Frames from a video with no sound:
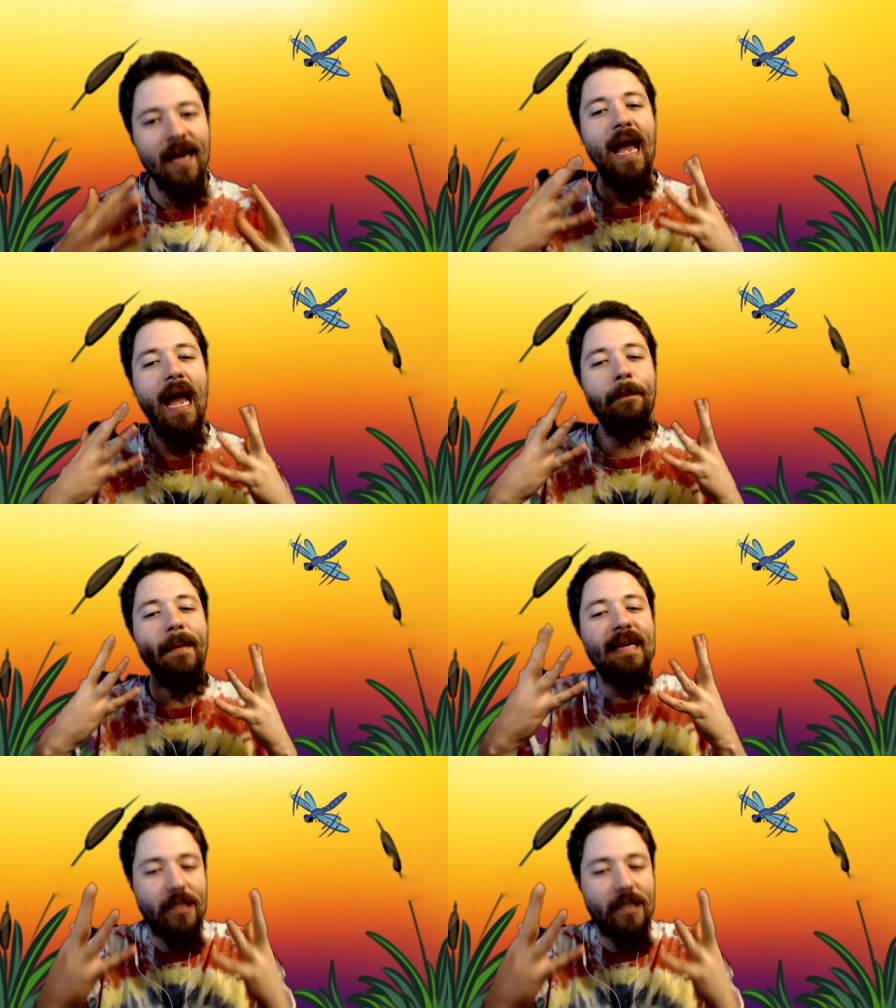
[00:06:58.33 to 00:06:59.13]
and make it
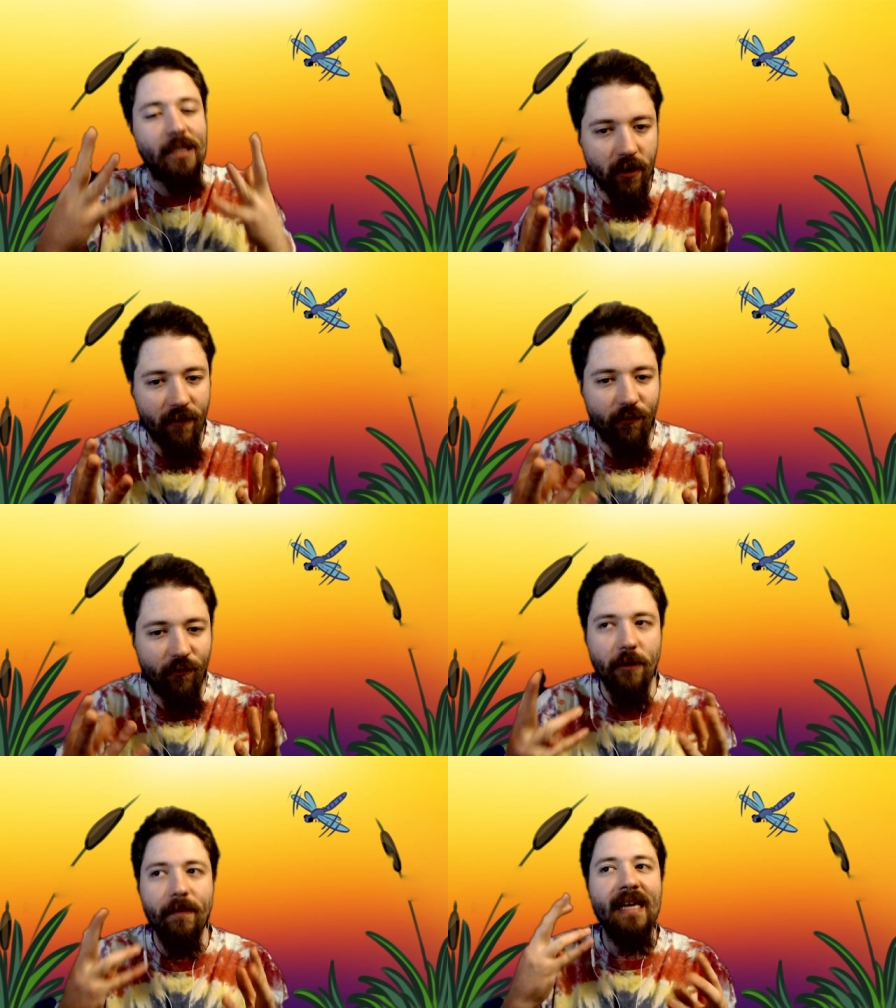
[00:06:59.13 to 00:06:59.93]
shorter for you.
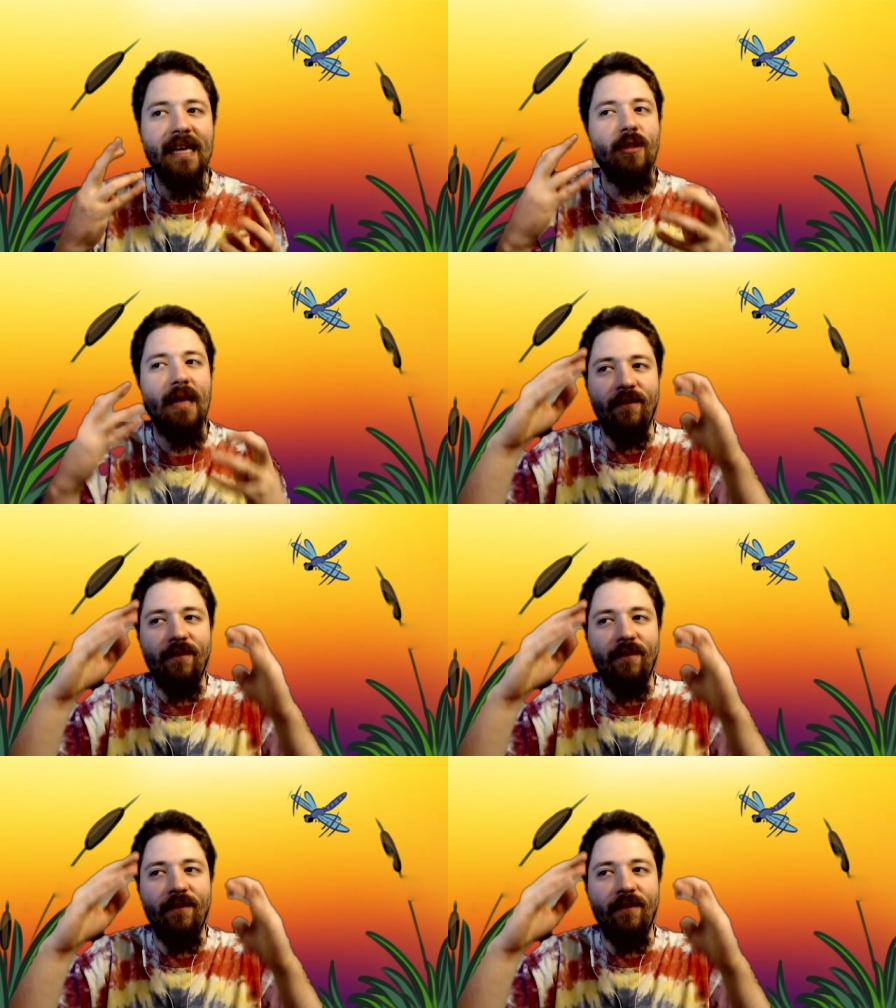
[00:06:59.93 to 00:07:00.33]
Make it so that if you